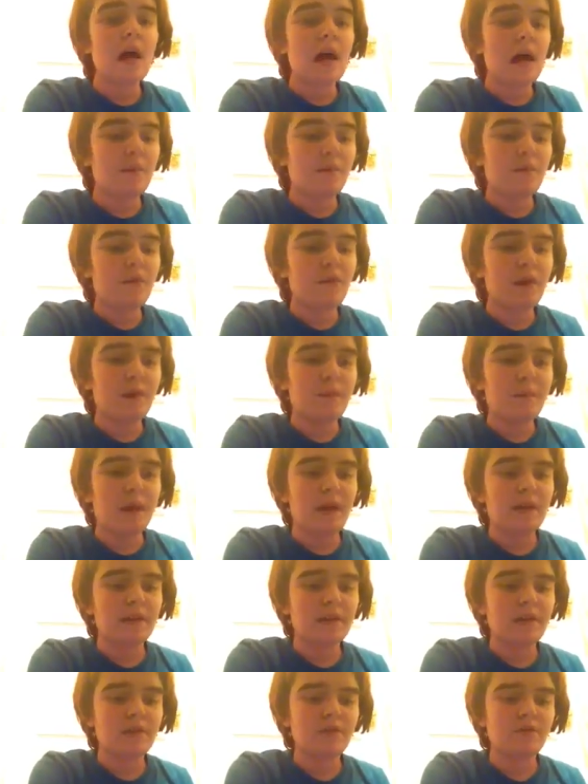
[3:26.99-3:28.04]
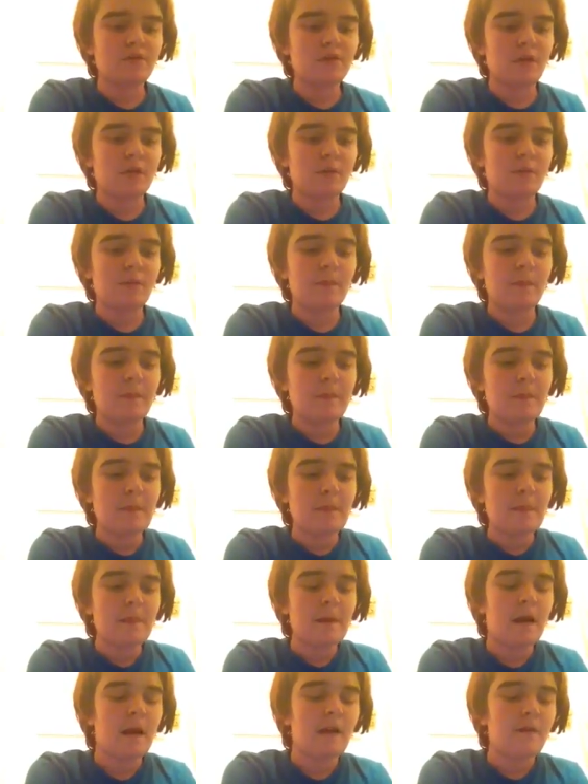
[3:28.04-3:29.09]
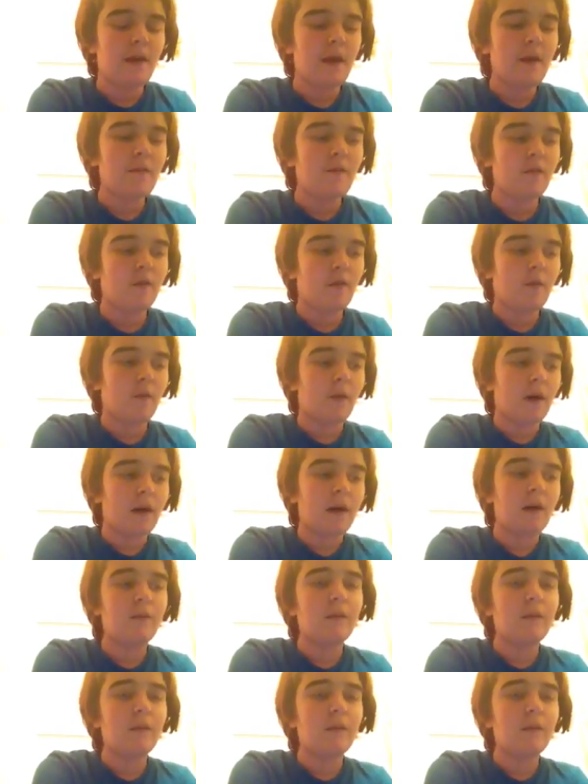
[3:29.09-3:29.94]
Amplified pain syndrome, I've had for a while,